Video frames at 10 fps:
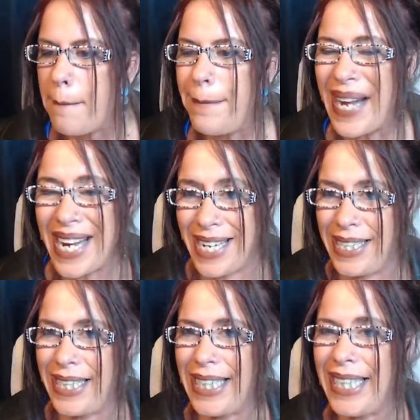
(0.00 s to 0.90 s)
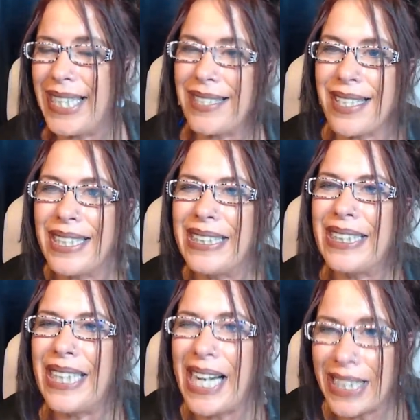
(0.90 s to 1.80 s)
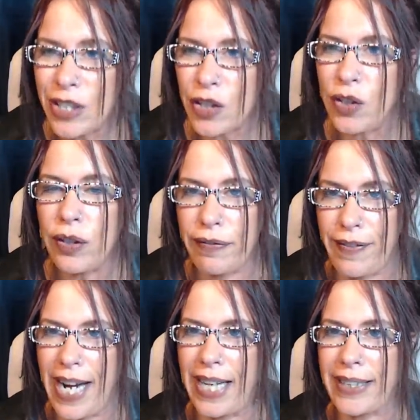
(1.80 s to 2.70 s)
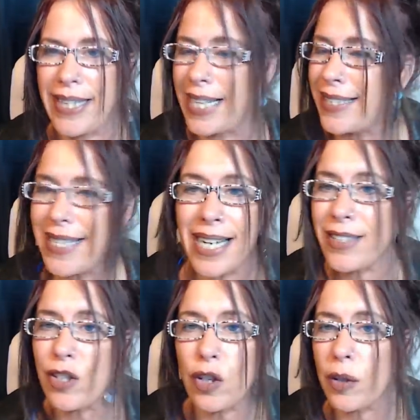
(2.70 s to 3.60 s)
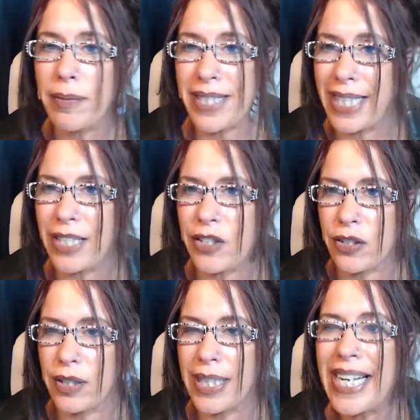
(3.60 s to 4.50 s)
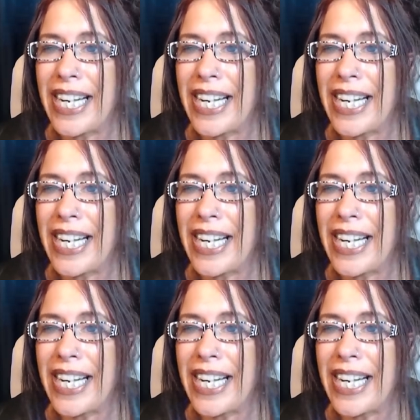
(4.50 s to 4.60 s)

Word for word: ben it is a logical fact that's not circumstantial